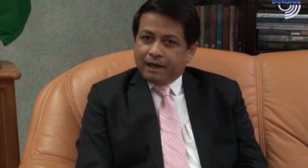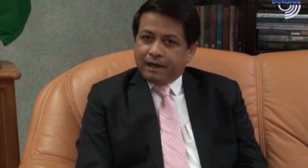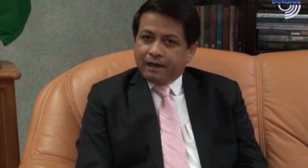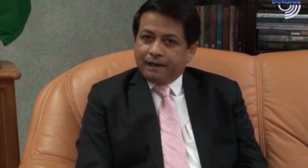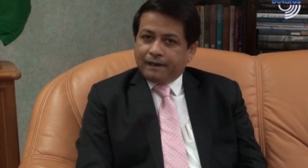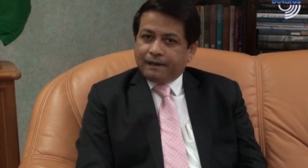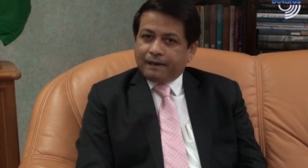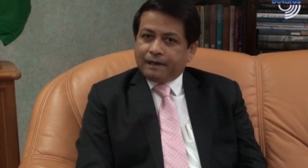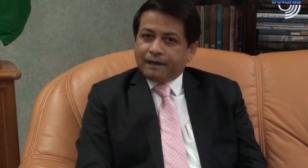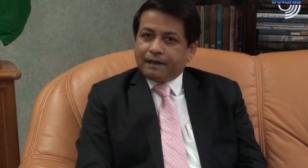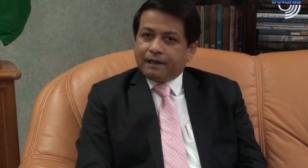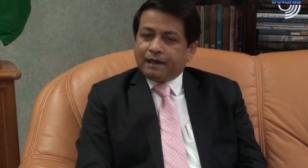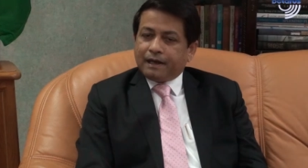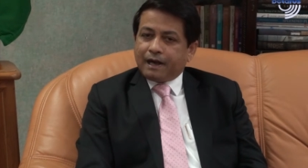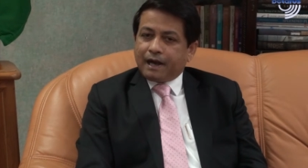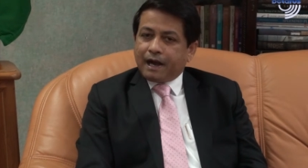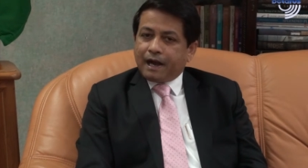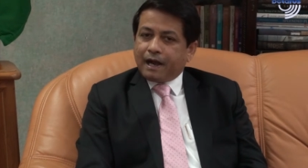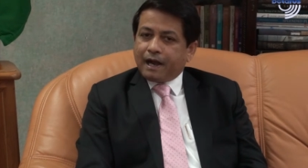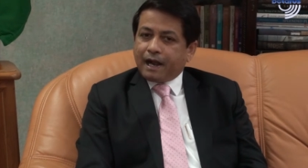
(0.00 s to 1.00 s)
Uh,
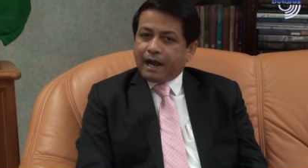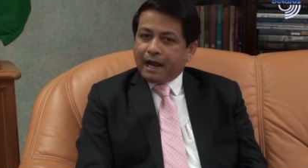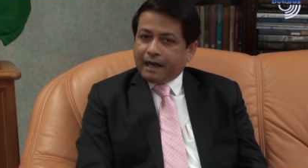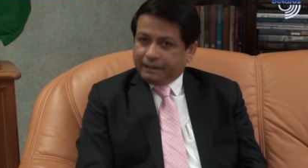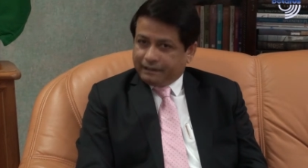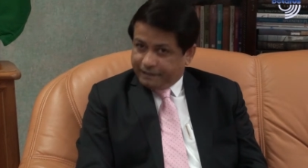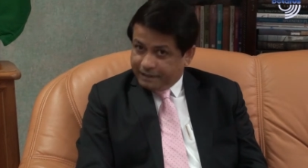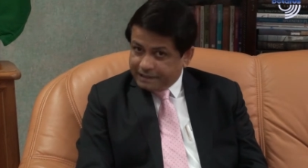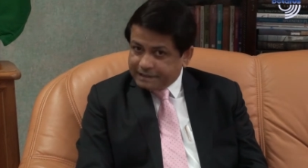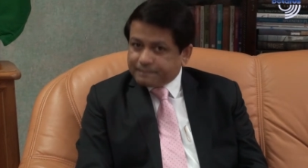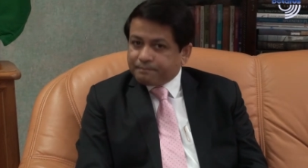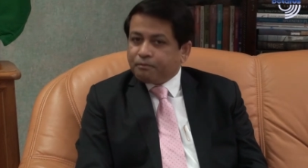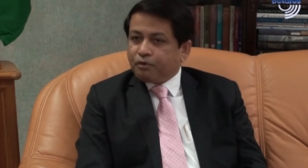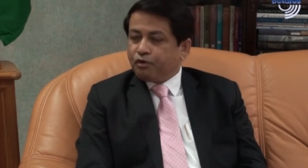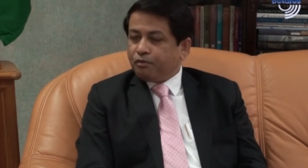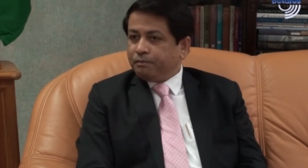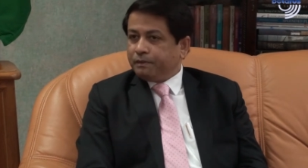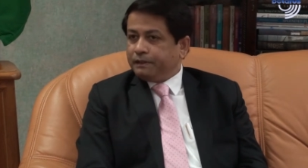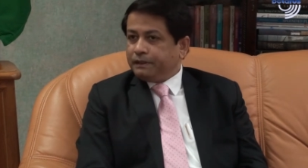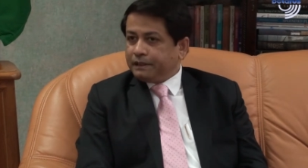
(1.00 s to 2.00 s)
at this
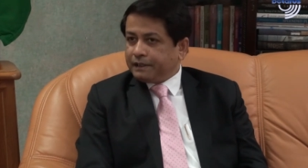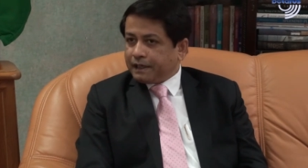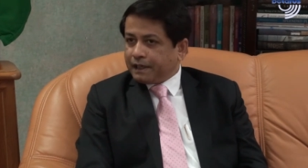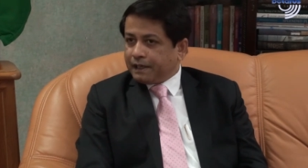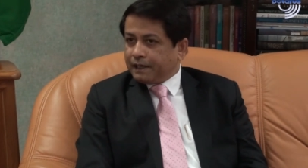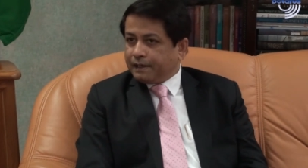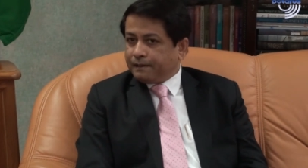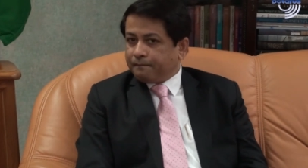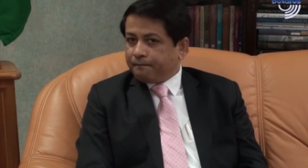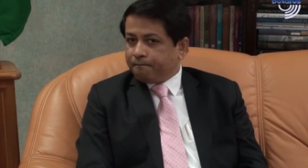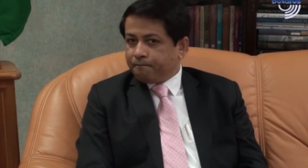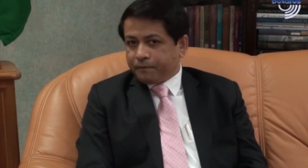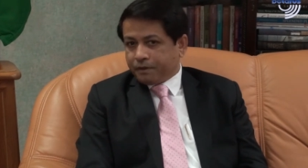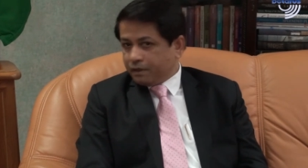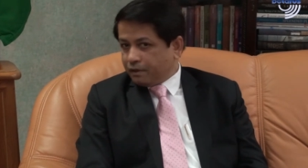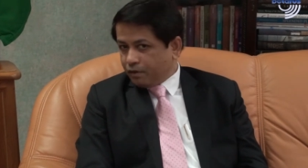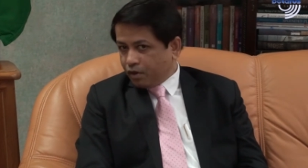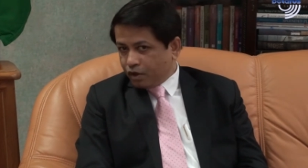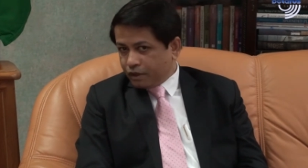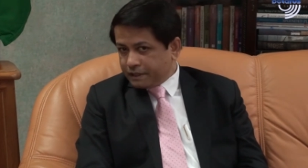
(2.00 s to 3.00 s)
moment, uh,
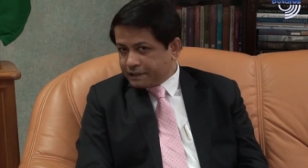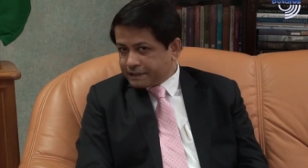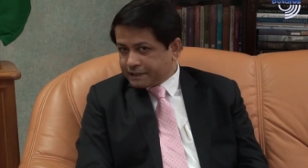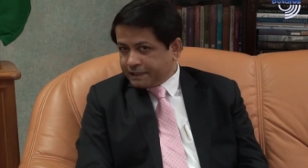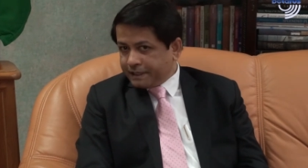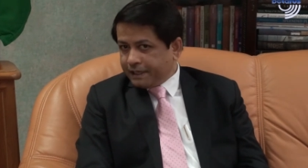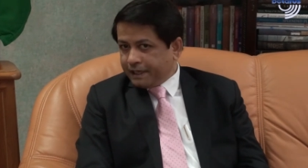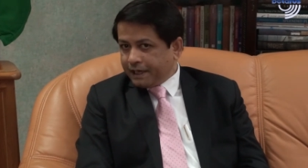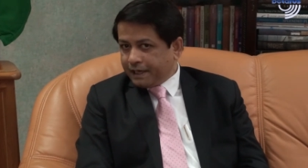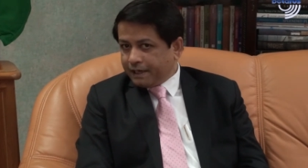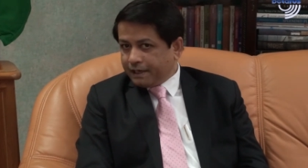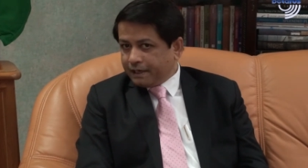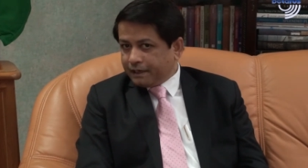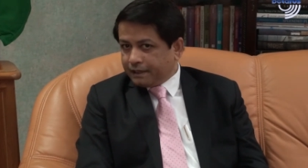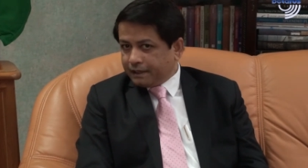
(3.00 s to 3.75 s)
uh, honestly,